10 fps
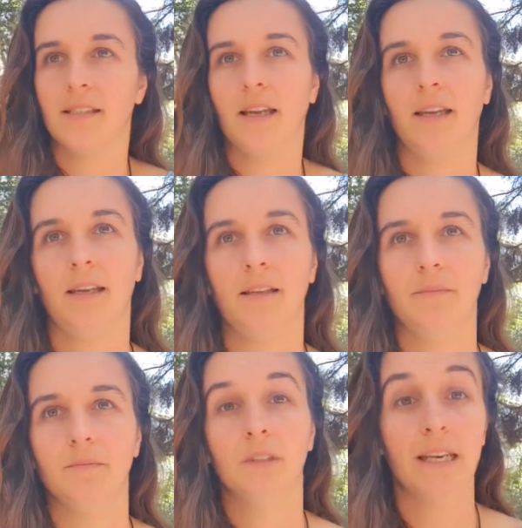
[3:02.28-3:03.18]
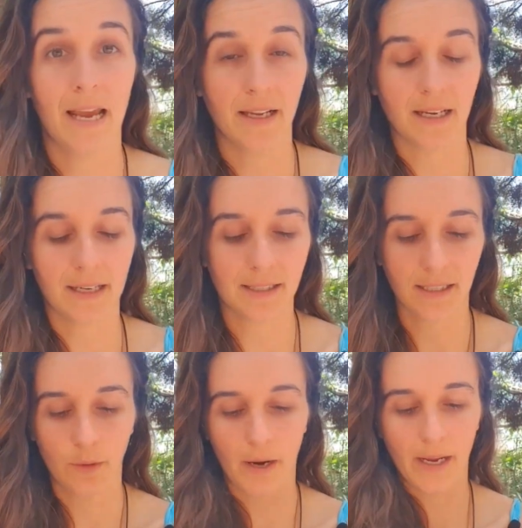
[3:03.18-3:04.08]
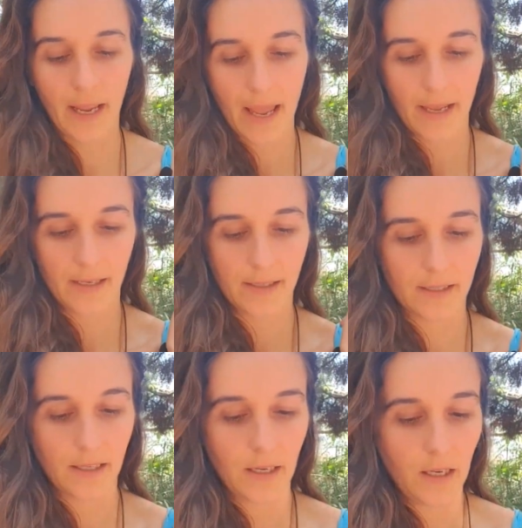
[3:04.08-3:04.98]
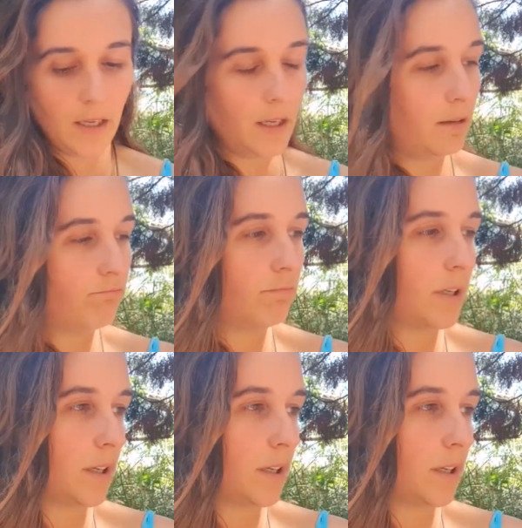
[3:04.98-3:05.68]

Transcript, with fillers: um, nowadays, anyway. And uh,